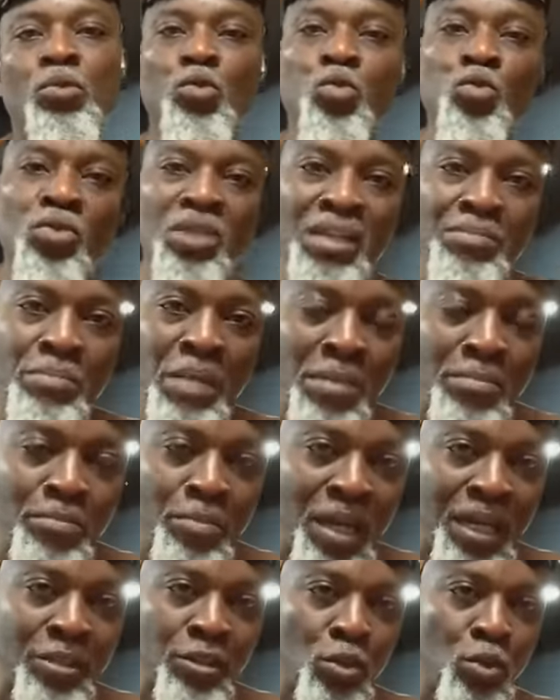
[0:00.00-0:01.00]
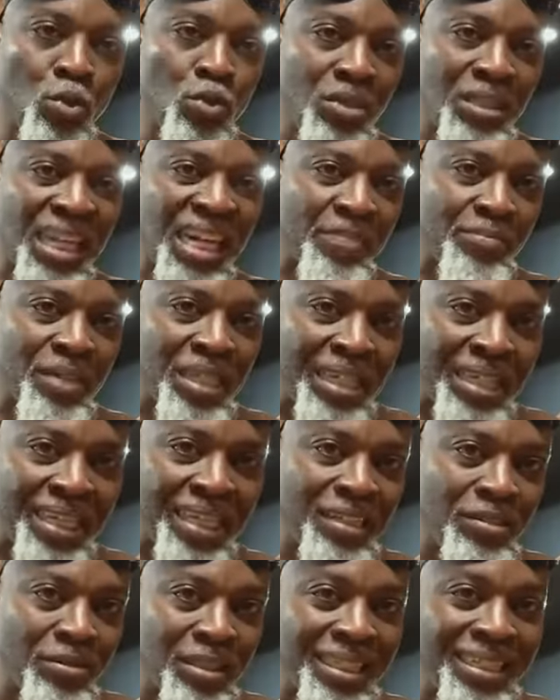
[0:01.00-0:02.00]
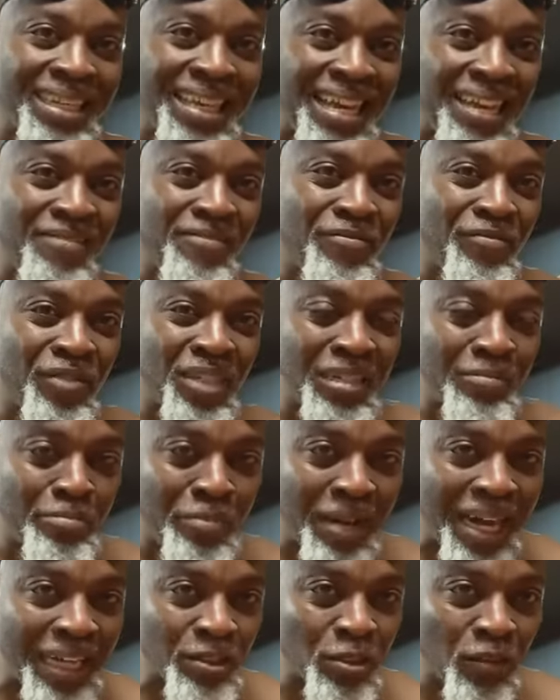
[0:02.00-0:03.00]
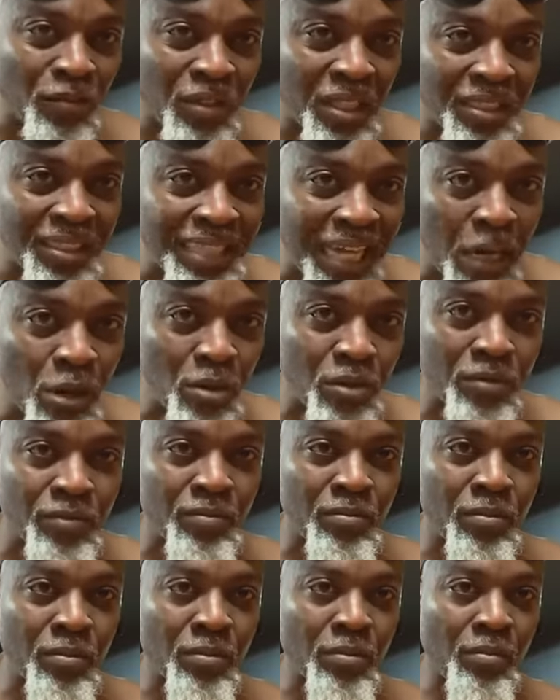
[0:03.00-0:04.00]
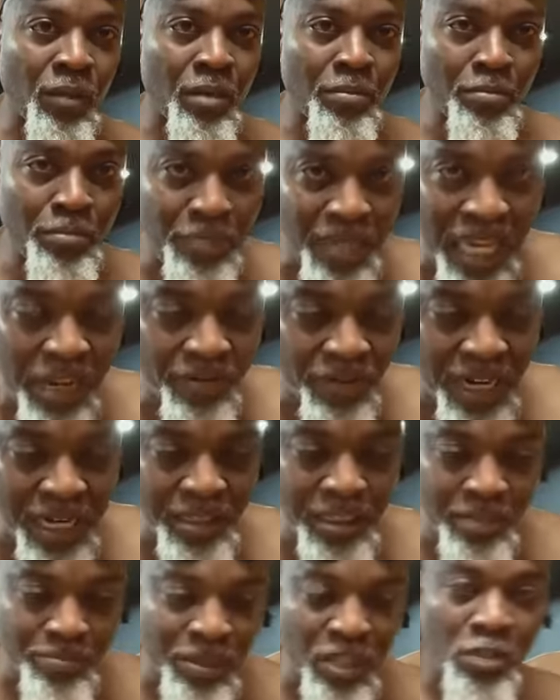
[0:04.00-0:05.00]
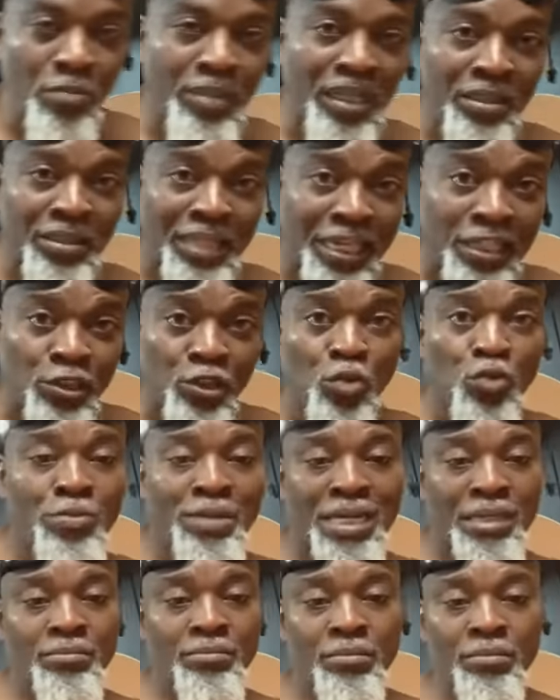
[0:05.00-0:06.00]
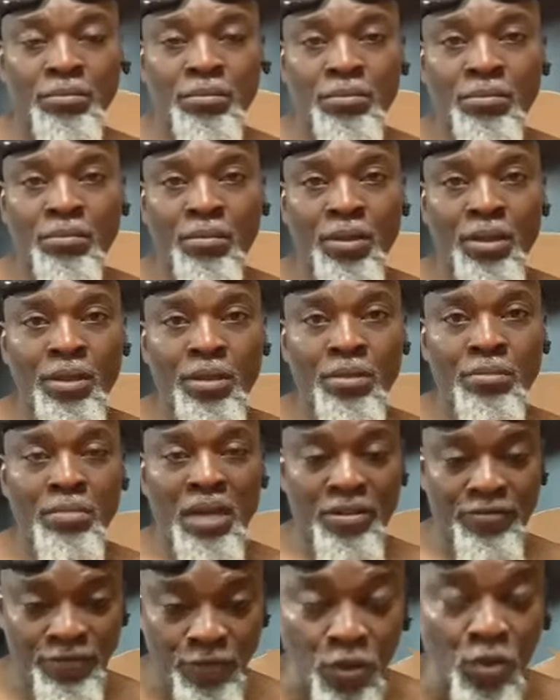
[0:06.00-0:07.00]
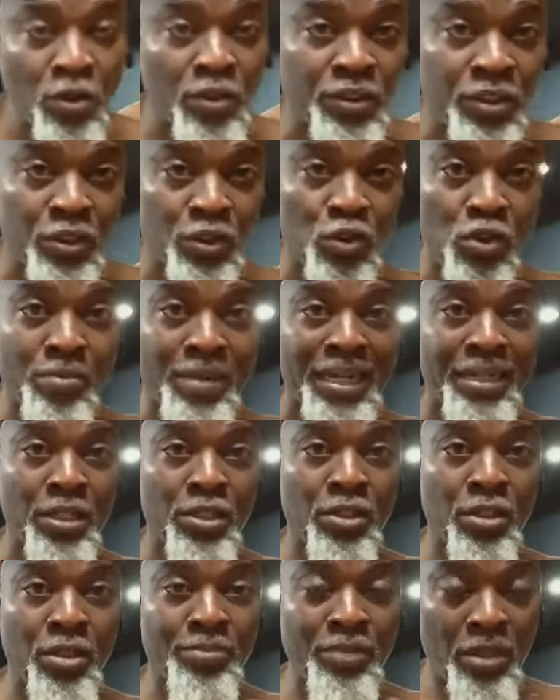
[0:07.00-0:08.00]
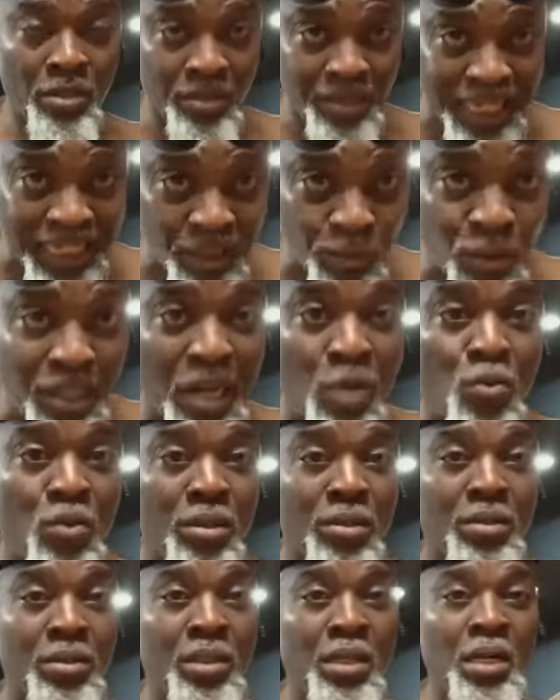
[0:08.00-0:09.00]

to remember those that have been killed in every part of the South? Biafrans, Middle Belt, and Yoruba. My focus is Yoruba Nation because that's what I want.